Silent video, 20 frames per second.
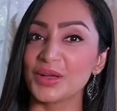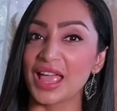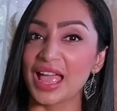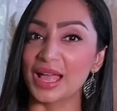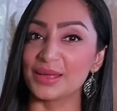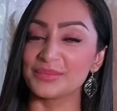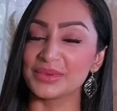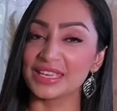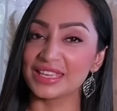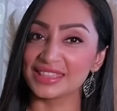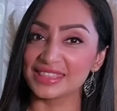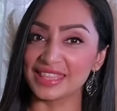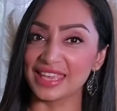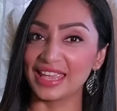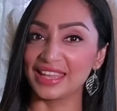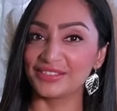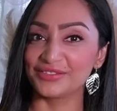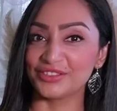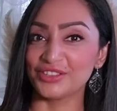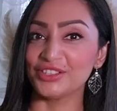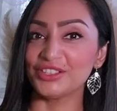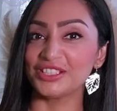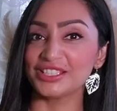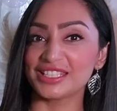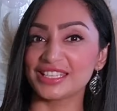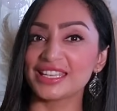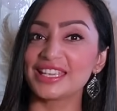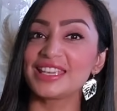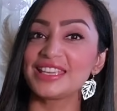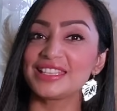happy and thankful
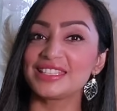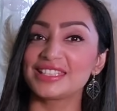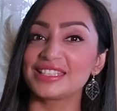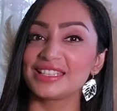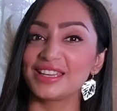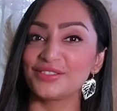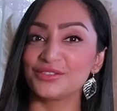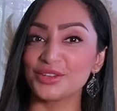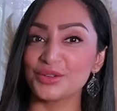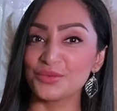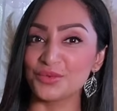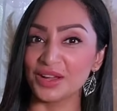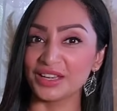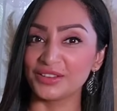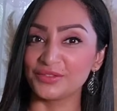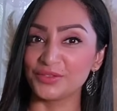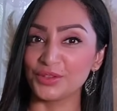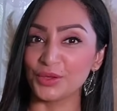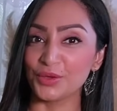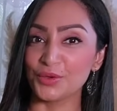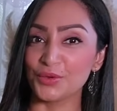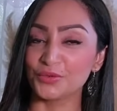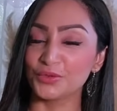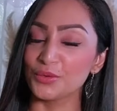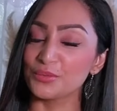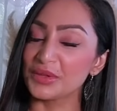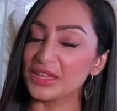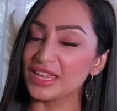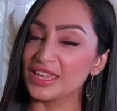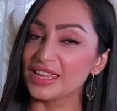to each and every one of you for
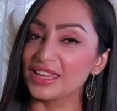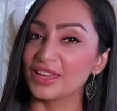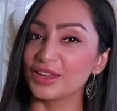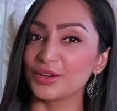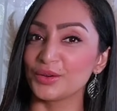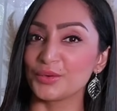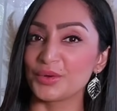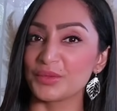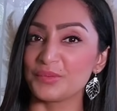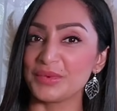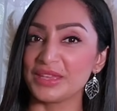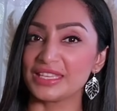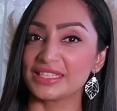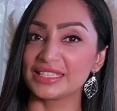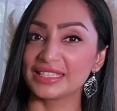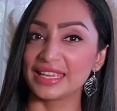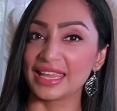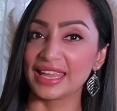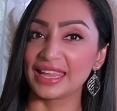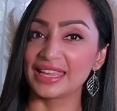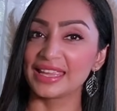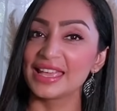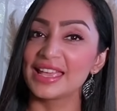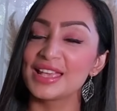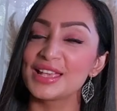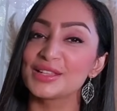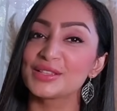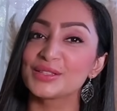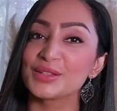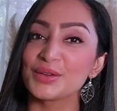being here with me today.
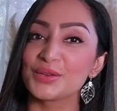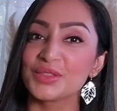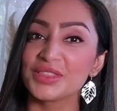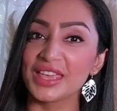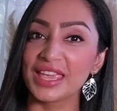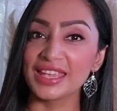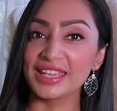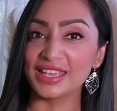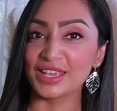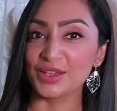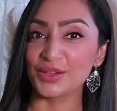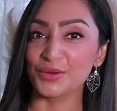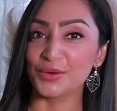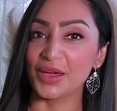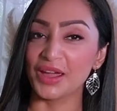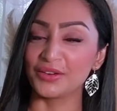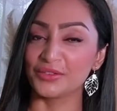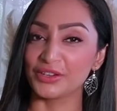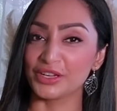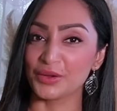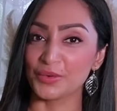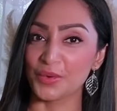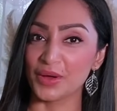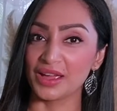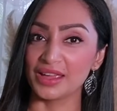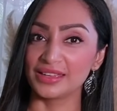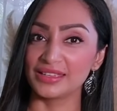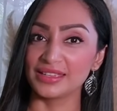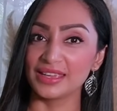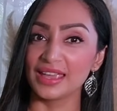So thank you,
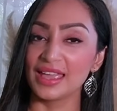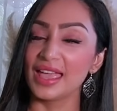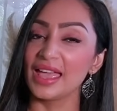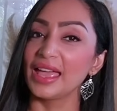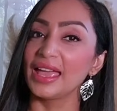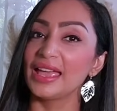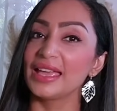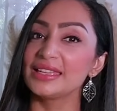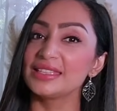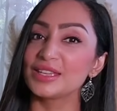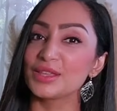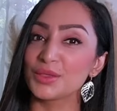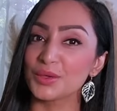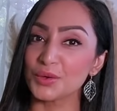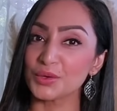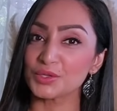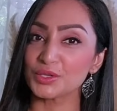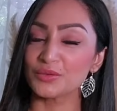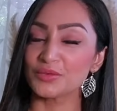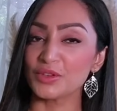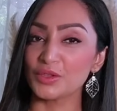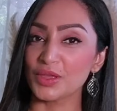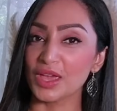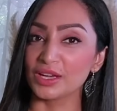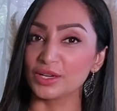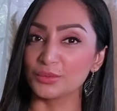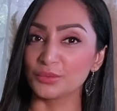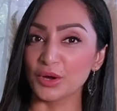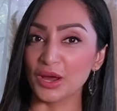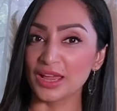everyone. And those of you
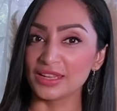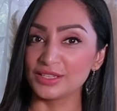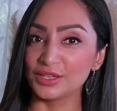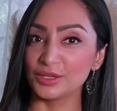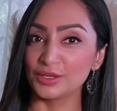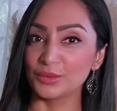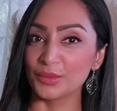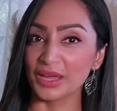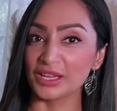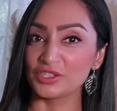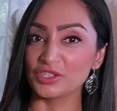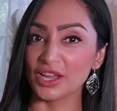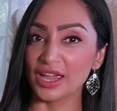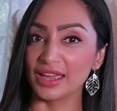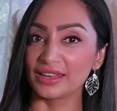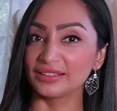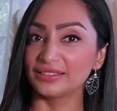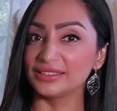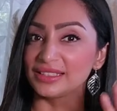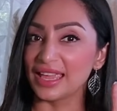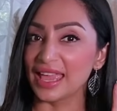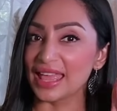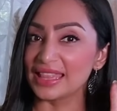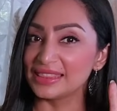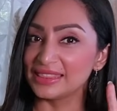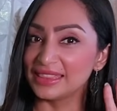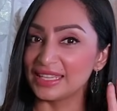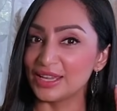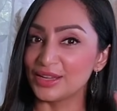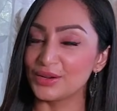that are brand new to my channel,
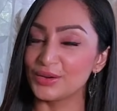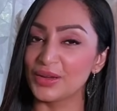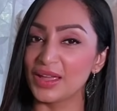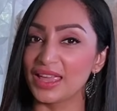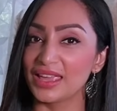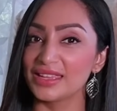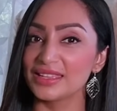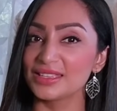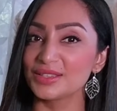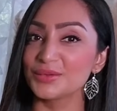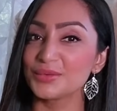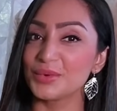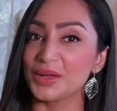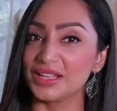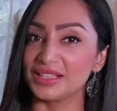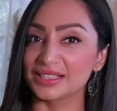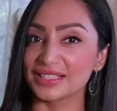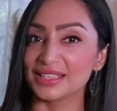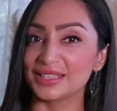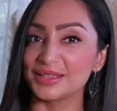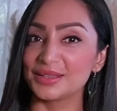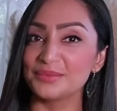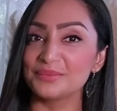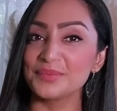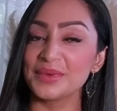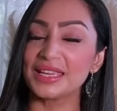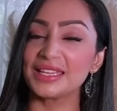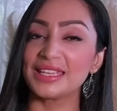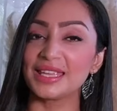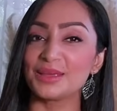hello and welcome.
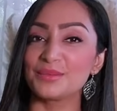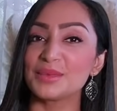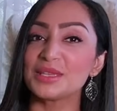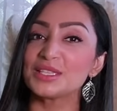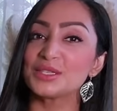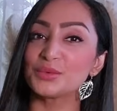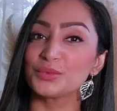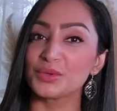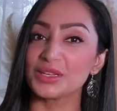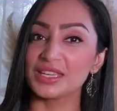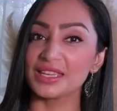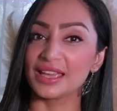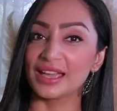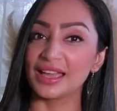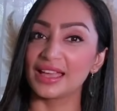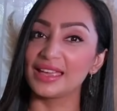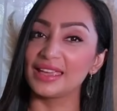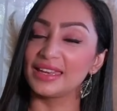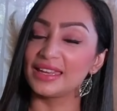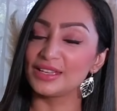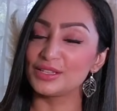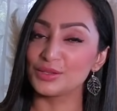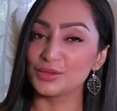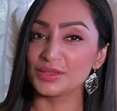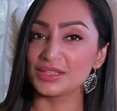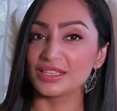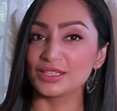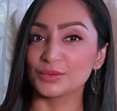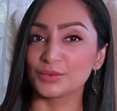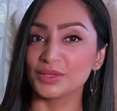My name is Rhea and I do
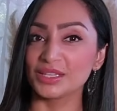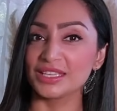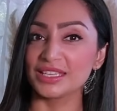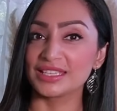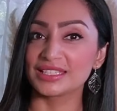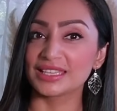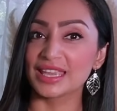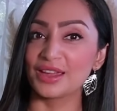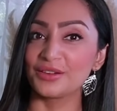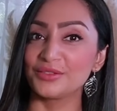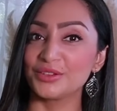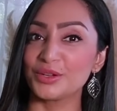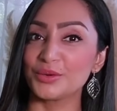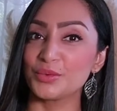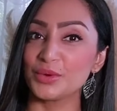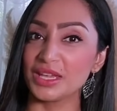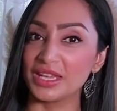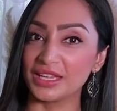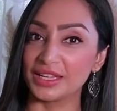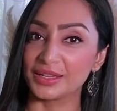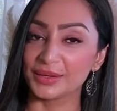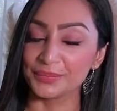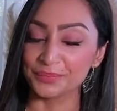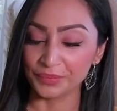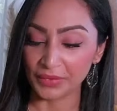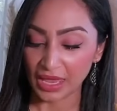these readings every week.